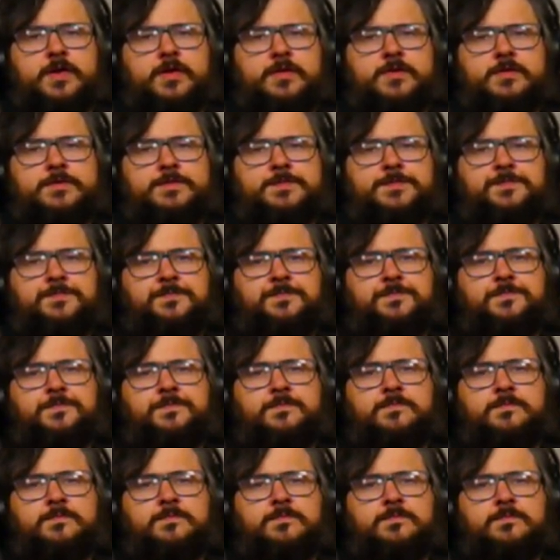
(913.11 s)

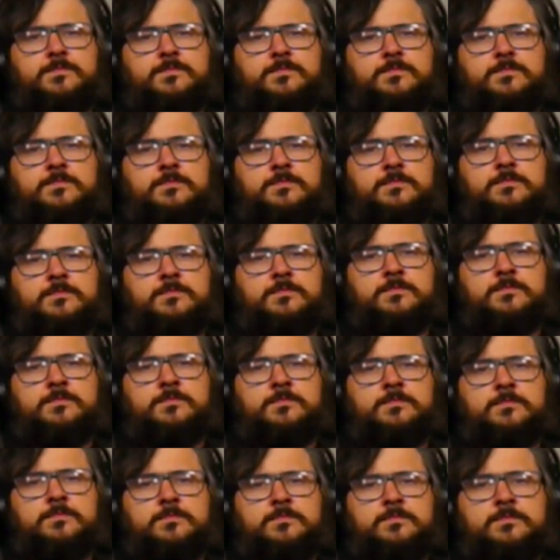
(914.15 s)

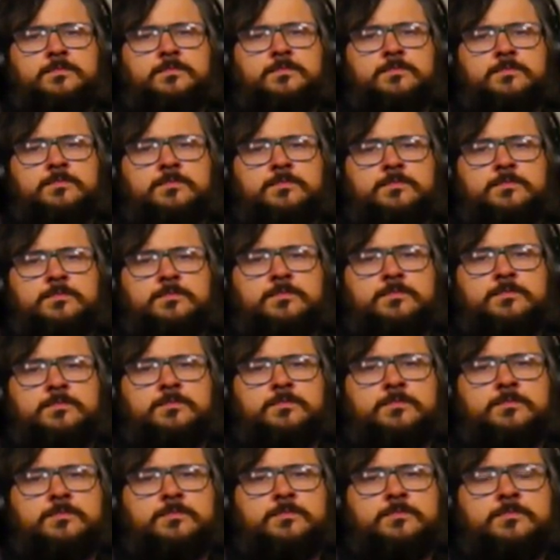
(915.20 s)

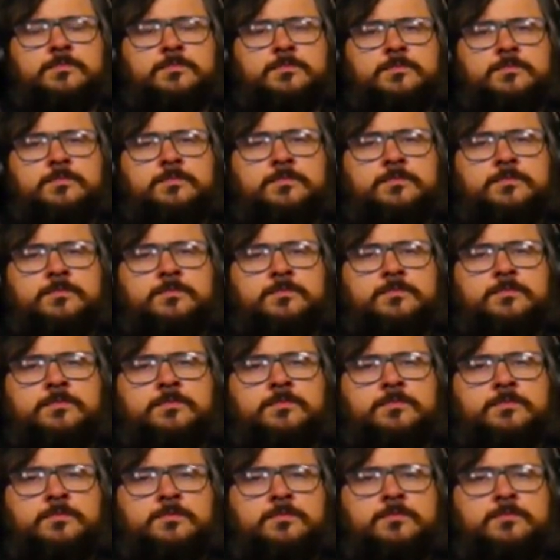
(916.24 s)

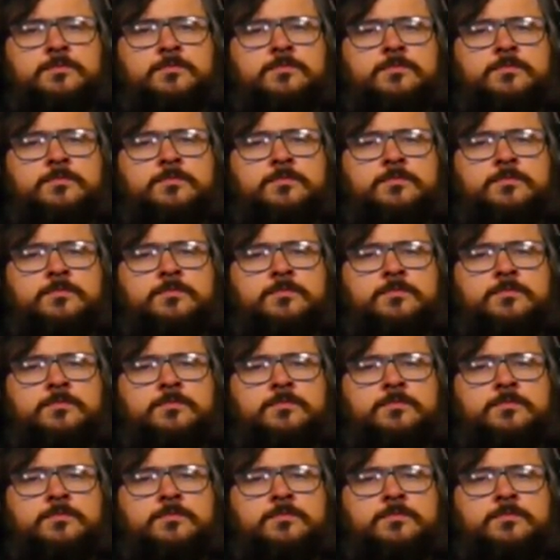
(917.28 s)
[no speech]